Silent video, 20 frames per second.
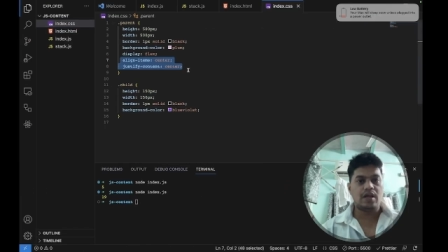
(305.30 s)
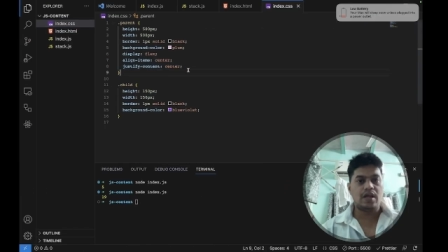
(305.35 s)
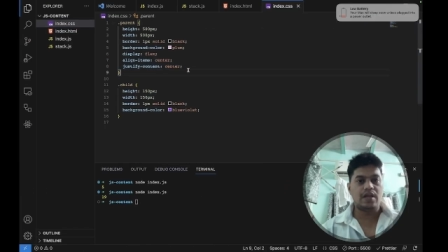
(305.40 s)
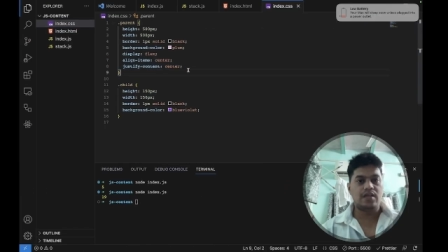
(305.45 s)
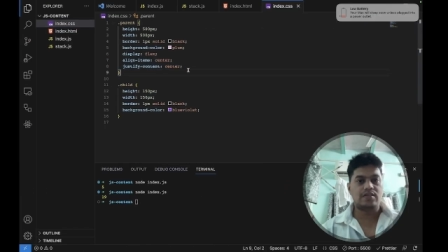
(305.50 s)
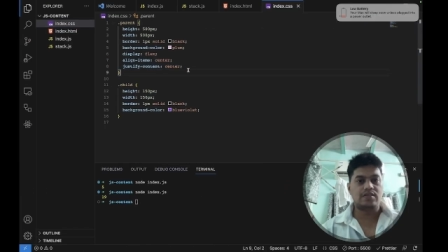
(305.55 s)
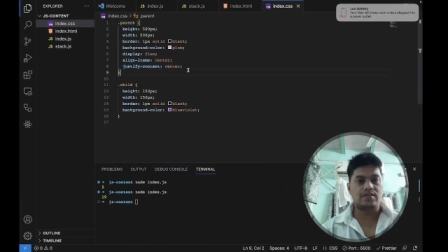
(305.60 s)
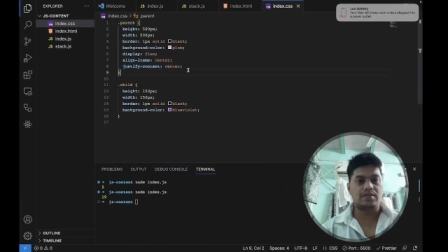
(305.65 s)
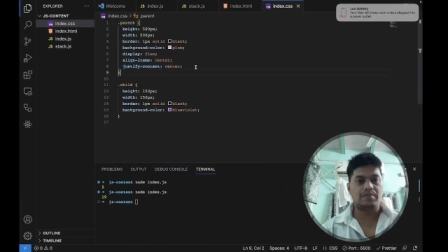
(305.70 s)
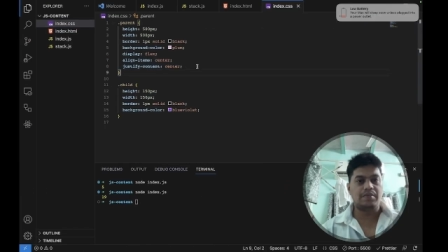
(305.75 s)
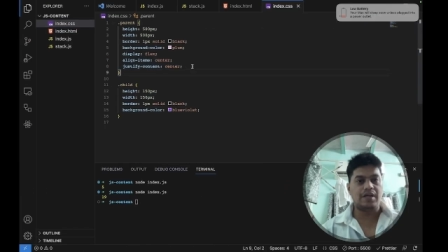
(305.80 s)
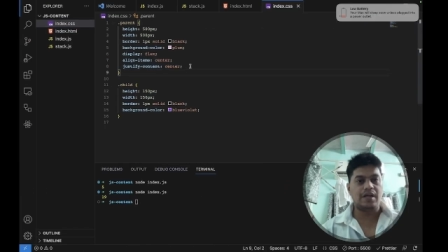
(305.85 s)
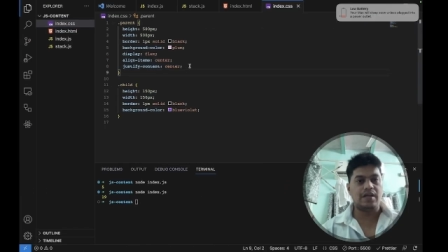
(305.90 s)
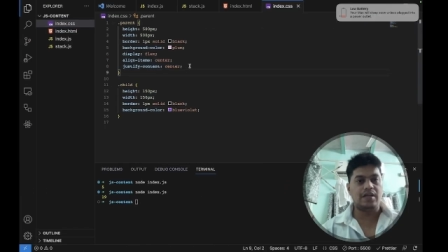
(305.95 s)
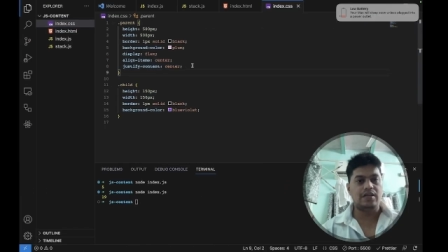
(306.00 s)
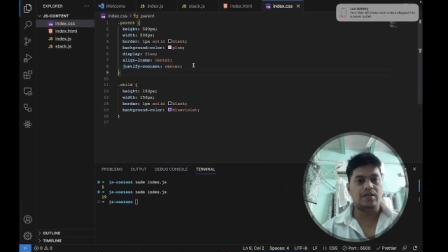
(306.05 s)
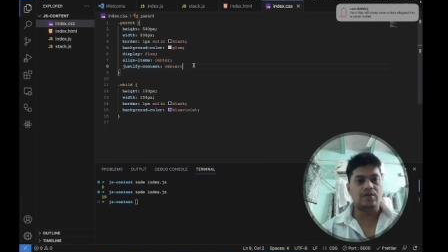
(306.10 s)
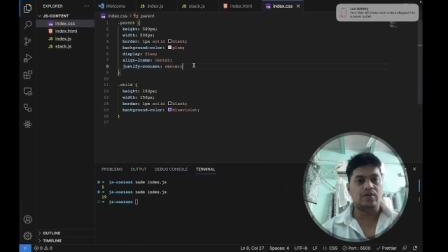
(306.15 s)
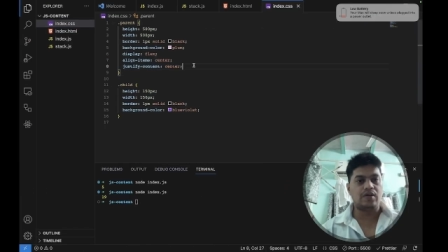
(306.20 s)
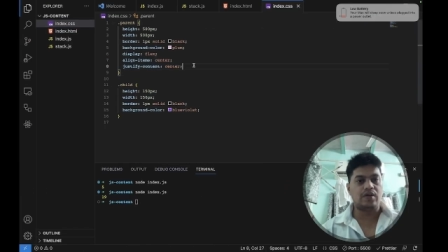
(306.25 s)
similarly
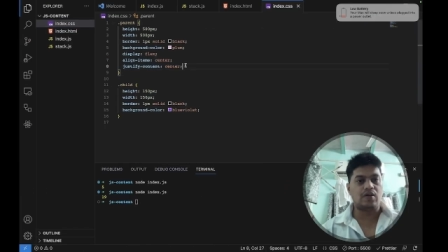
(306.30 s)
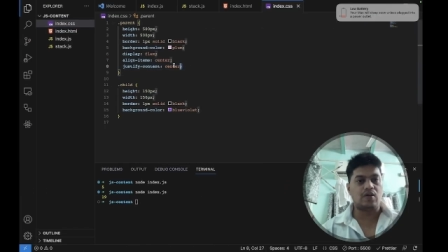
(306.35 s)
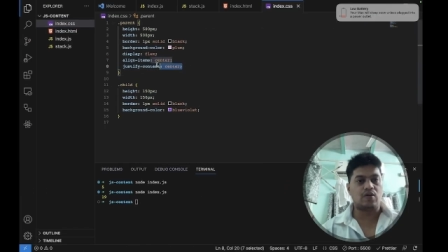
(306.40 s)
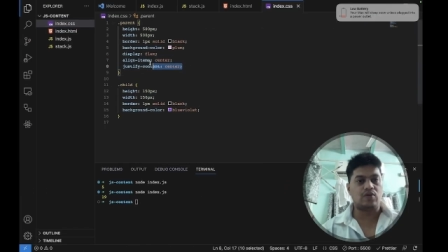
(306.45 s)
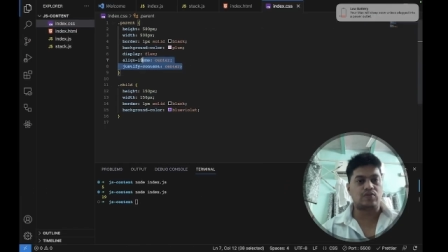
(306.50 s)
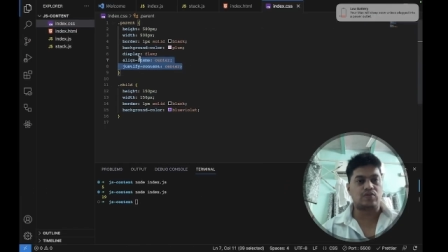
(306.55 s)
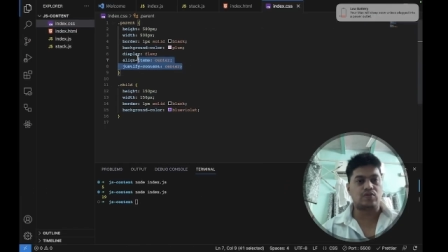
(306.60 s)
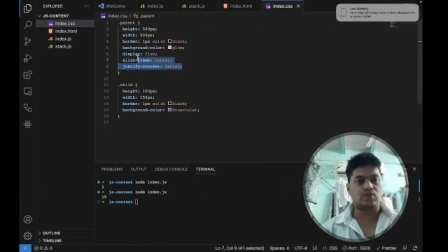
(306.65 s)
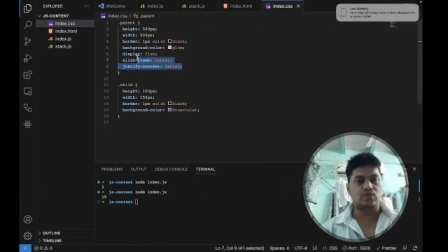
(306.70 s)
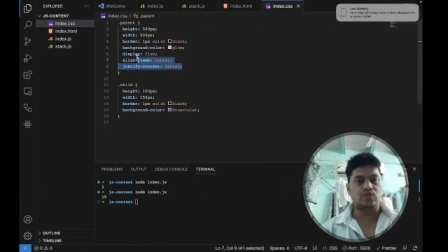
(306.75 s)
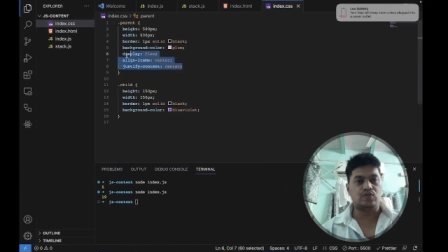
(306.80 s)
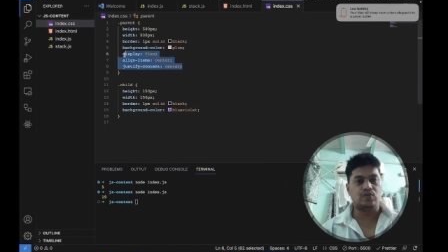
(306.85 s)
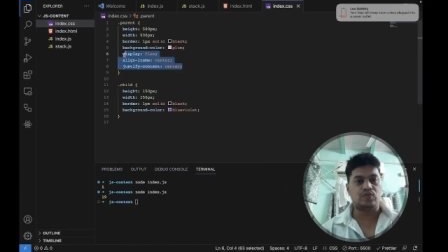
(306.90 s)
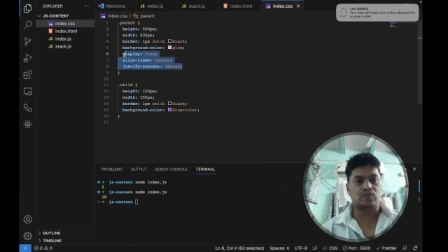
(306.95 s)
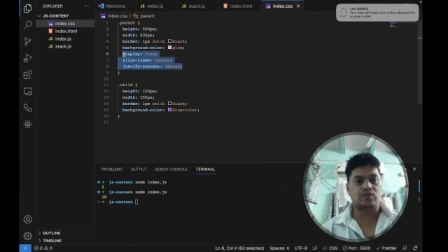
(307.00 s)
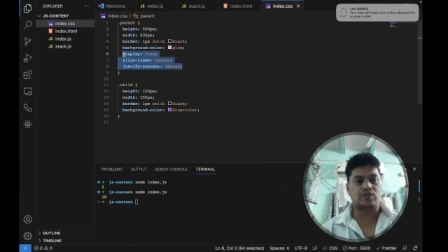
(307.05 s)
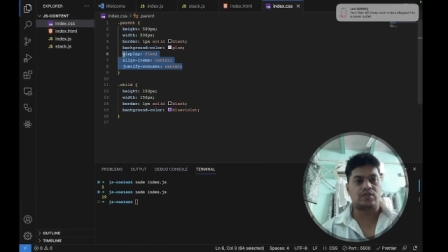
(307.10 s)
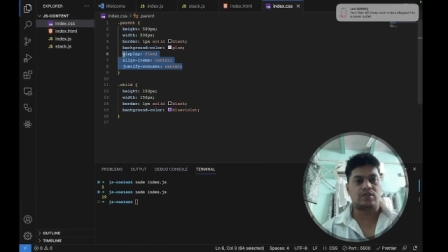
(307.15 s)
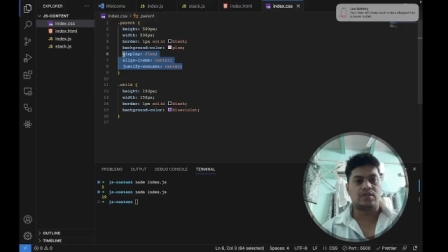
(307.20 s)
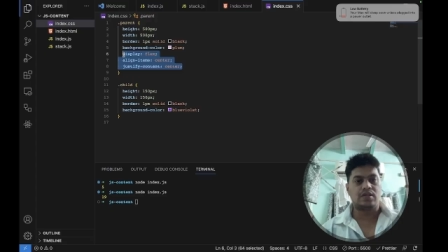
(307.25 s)
you can also
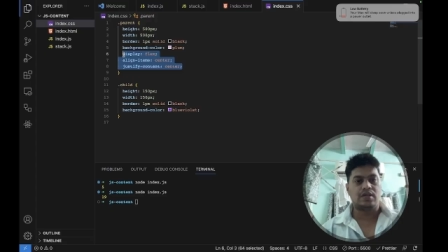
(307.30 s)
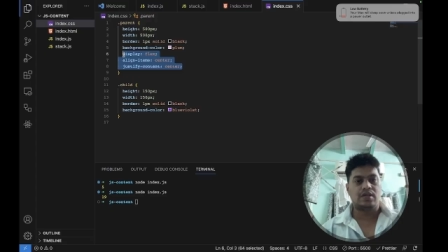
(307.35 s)
use